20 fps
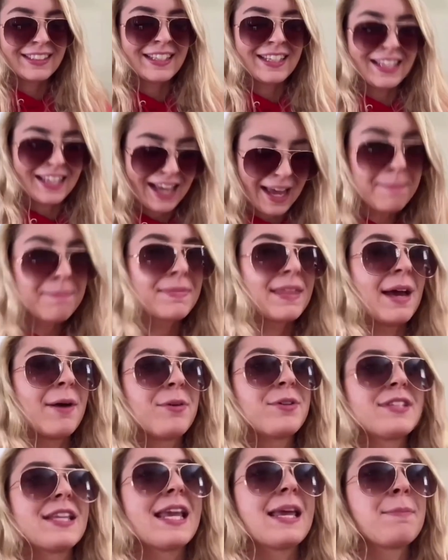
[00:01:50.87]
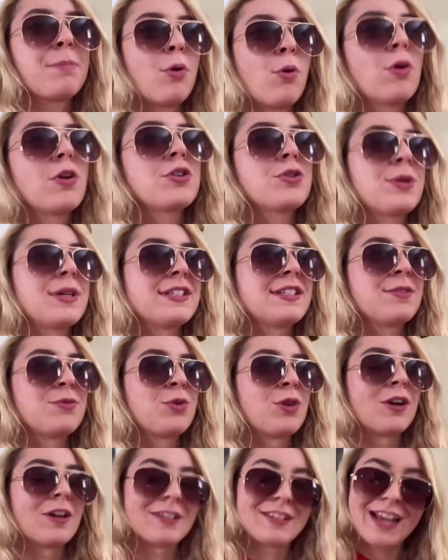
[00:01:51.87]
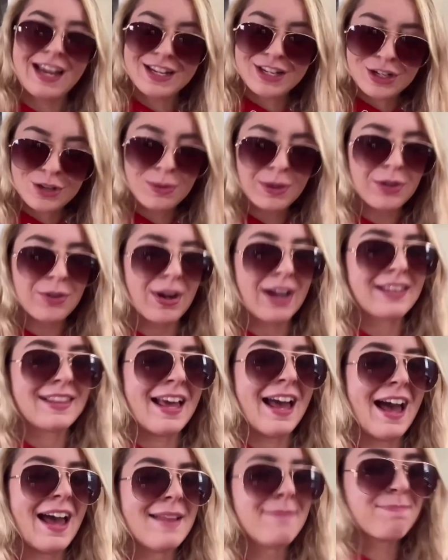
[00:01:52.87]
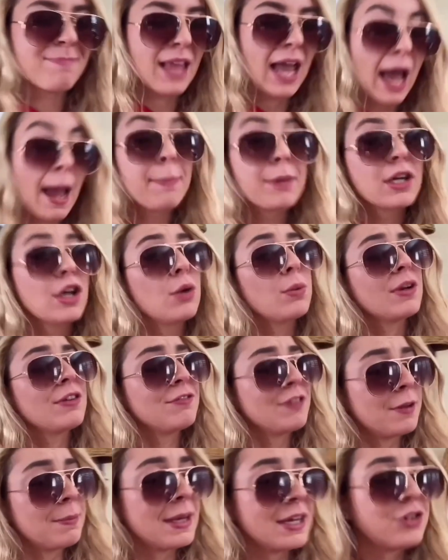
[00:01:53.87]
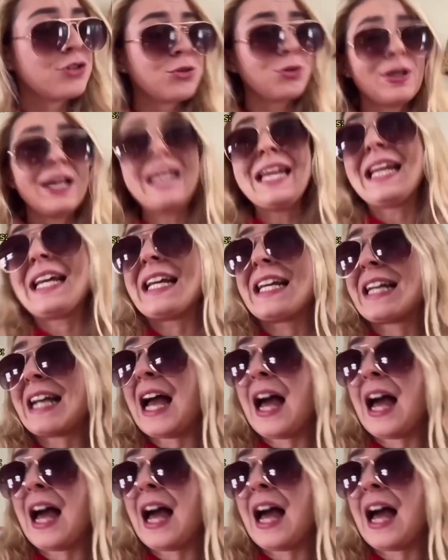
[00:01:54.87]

Yep, that was a poor choice of words. I do regret that. I'm gonna go refill my drink.